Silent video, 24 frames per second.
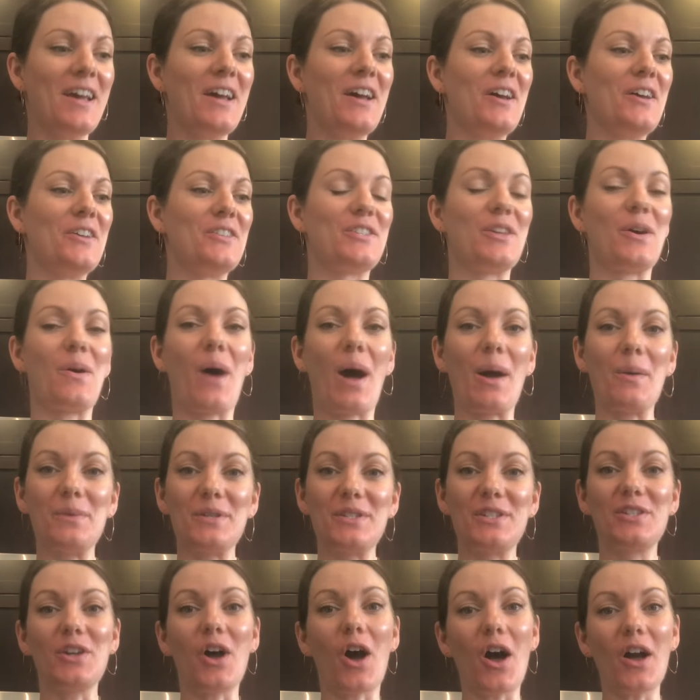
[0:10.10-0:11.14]
So I
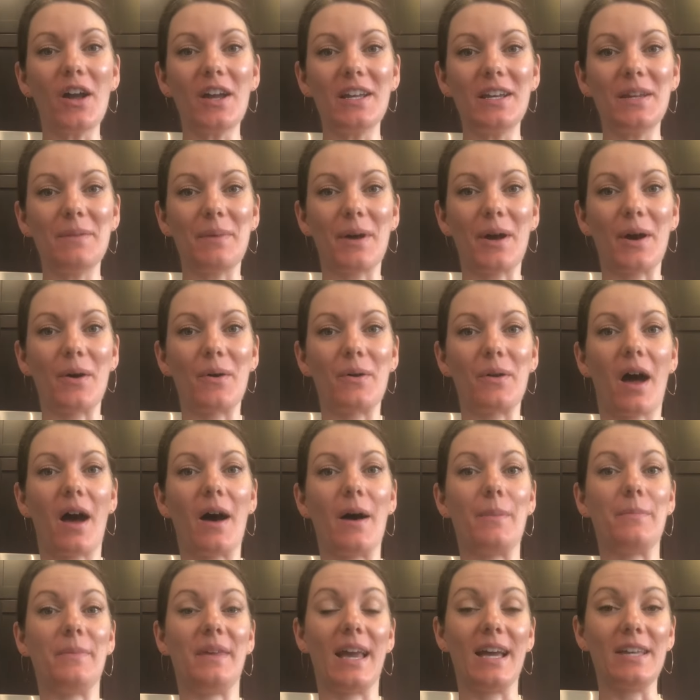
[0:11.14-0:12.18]
was talking
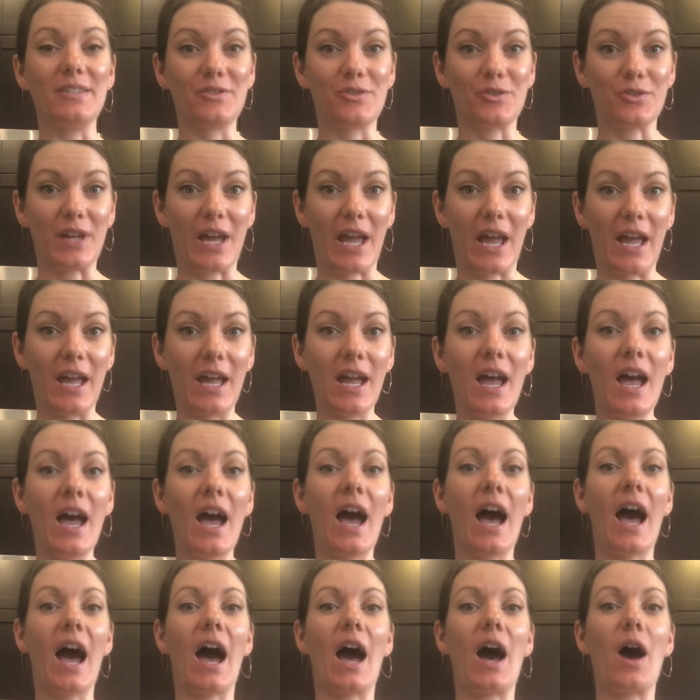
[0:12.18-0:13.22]
about yesterday
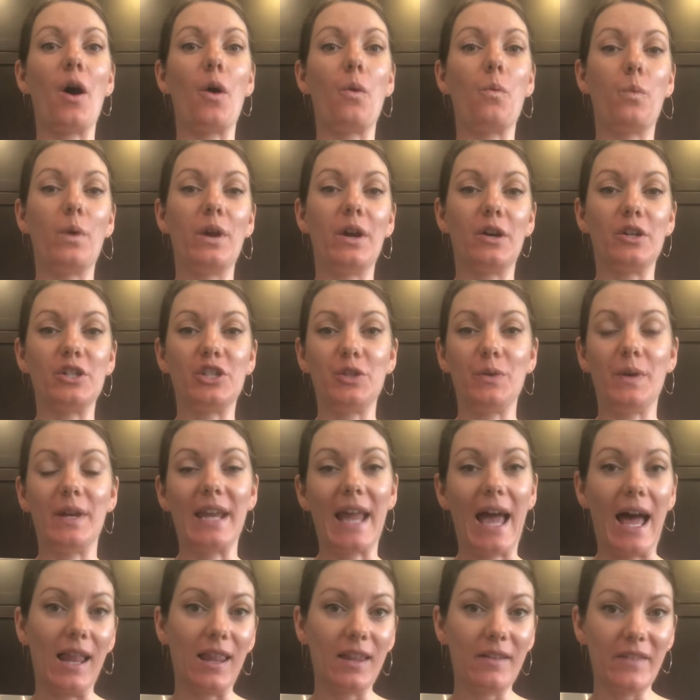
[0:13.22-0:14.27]
how we are
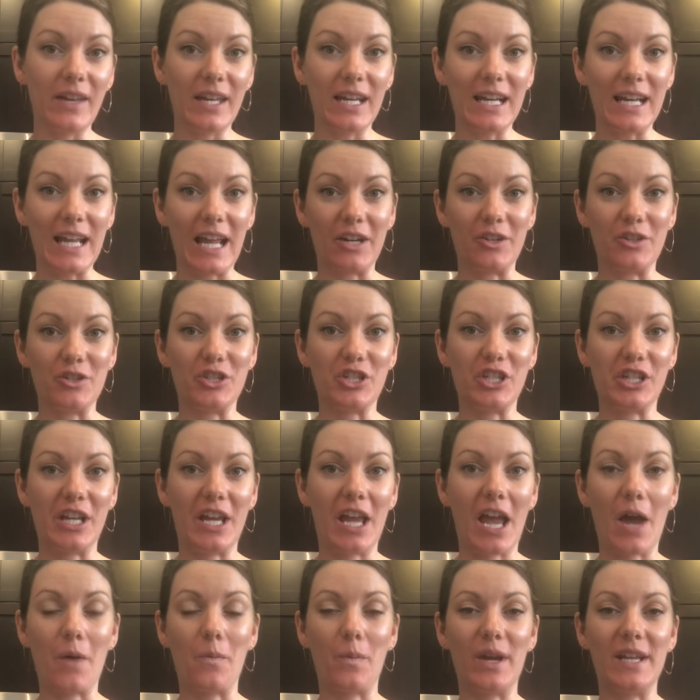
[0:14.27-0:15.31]
doing elevated energy
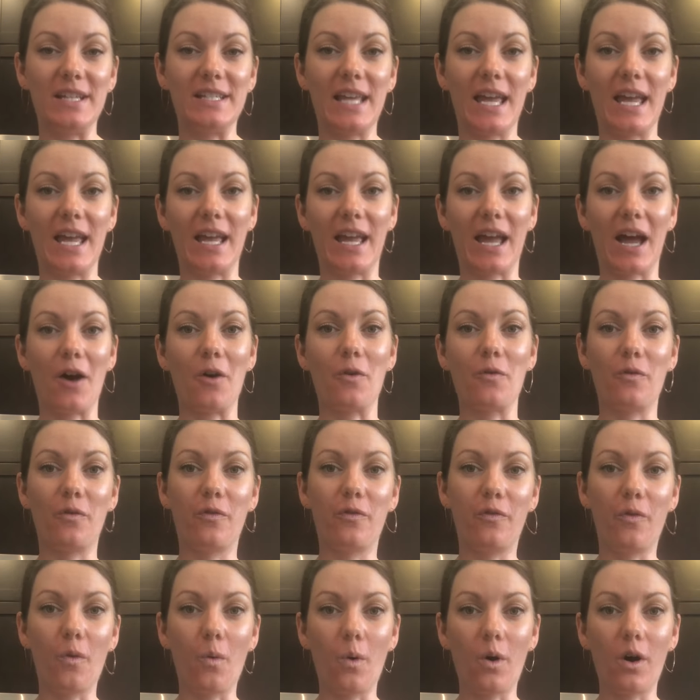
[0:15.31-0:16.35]
and we take out
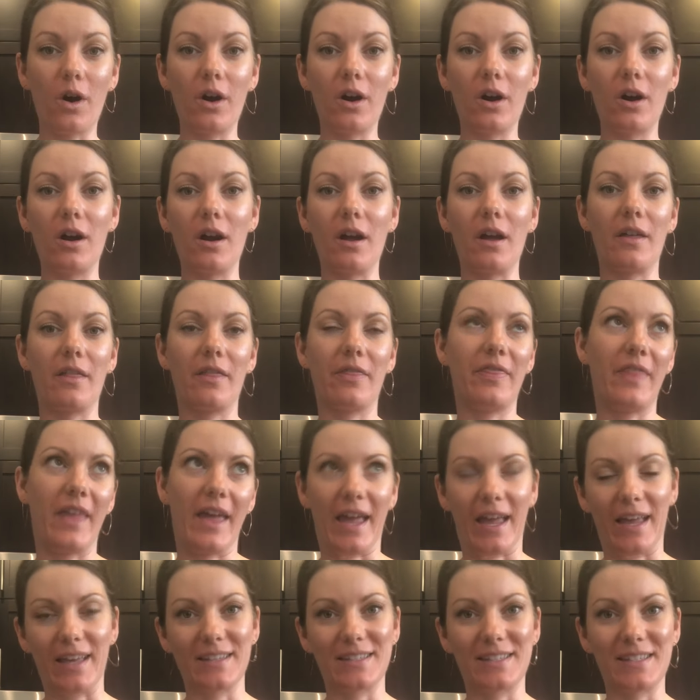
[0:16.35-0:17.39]
4
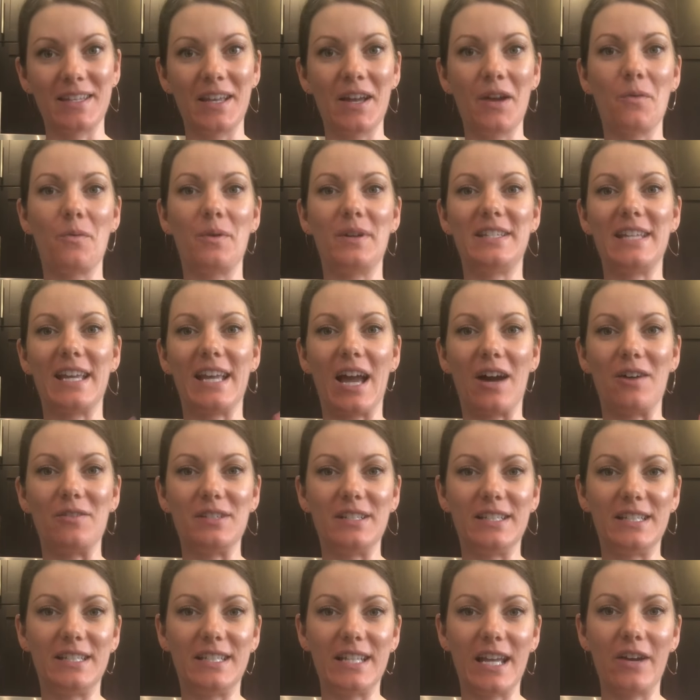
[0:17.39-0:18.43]
things. We take
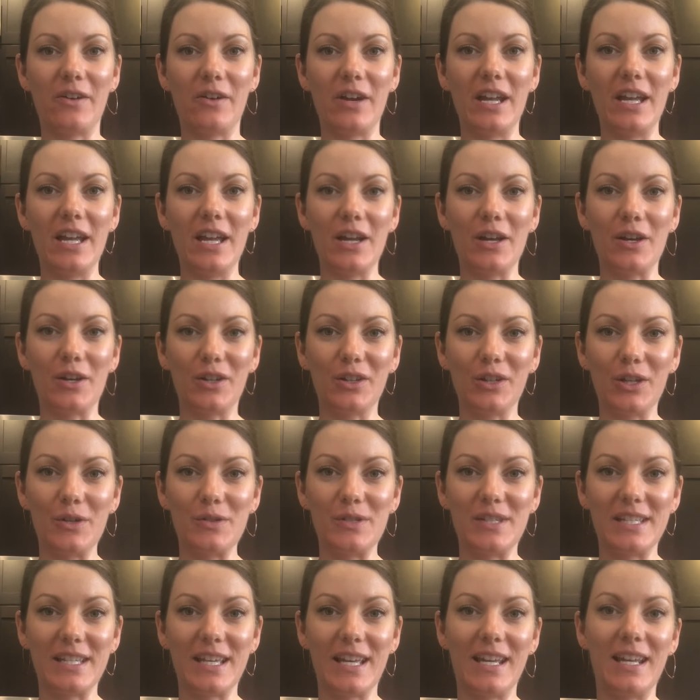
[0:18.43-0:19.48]
out dairy,
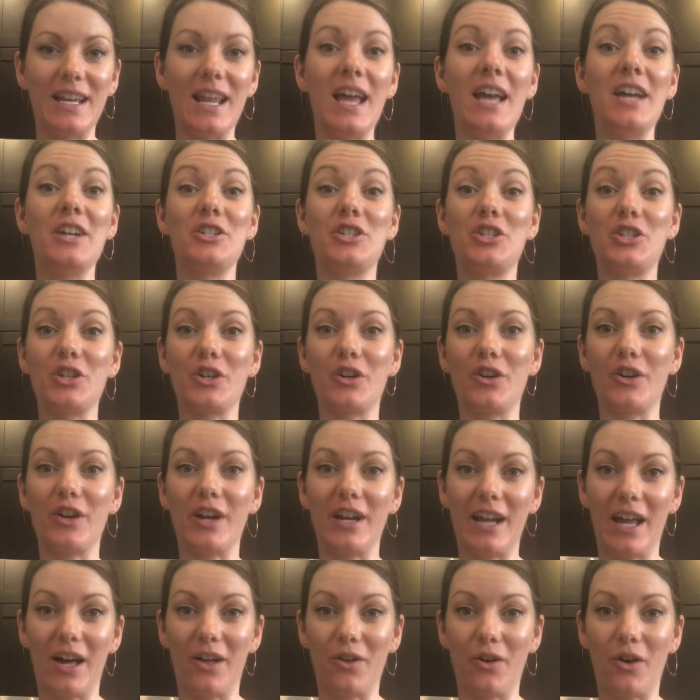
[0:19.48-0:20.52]
gluten, sugar,
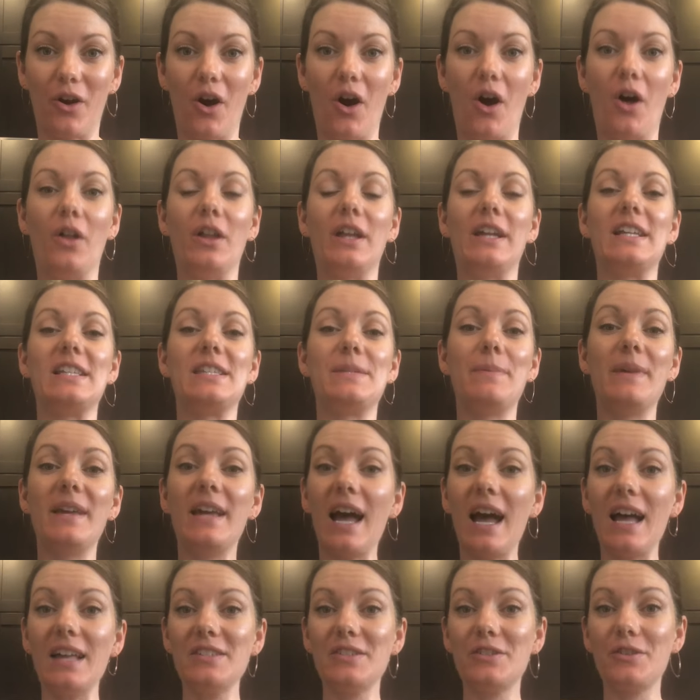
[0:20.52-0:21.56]
and alcohol, and it's
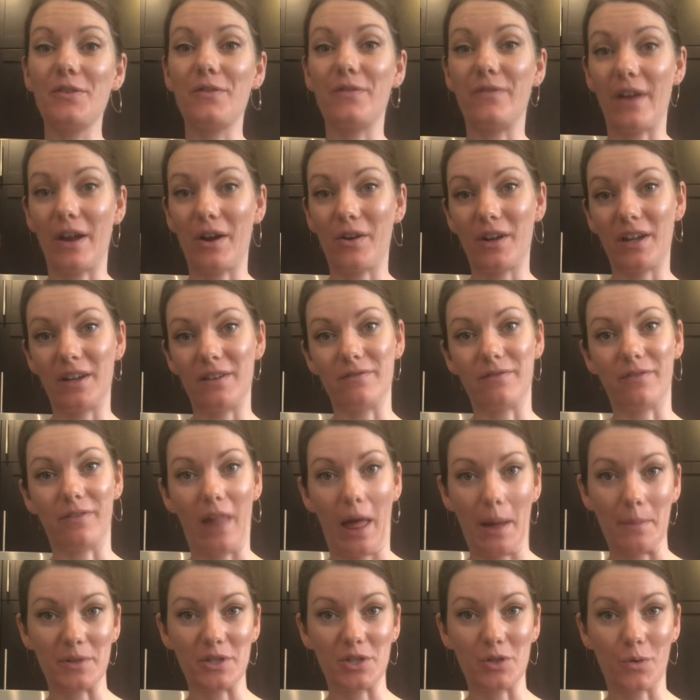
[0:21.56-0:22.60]
because they're very
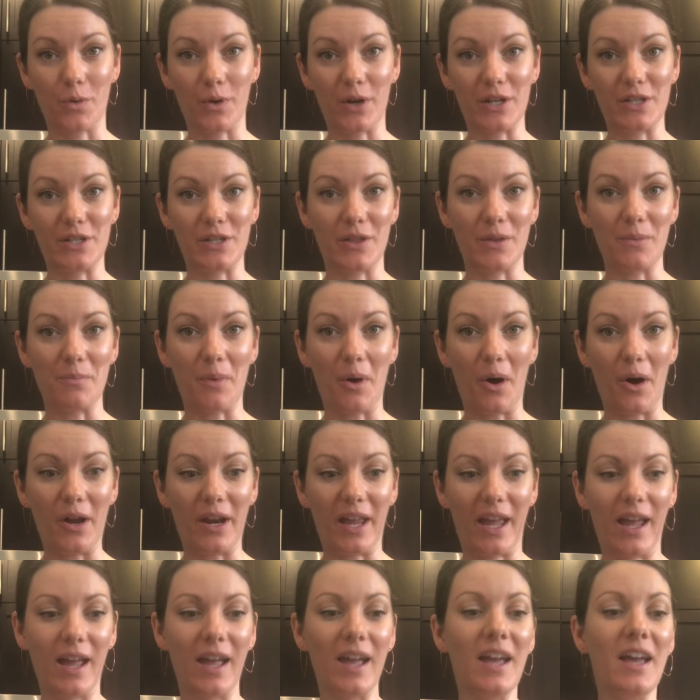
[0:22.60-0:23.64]
inflammatory to the
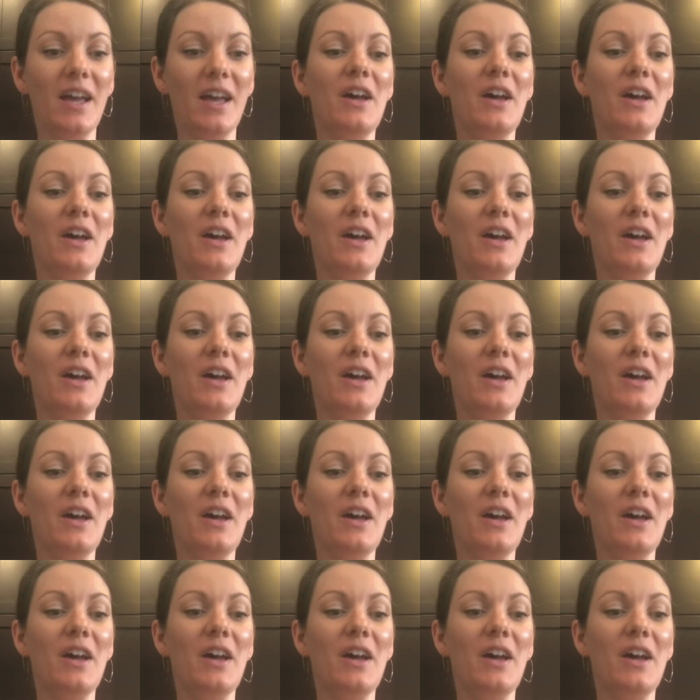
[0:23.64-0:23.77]
body.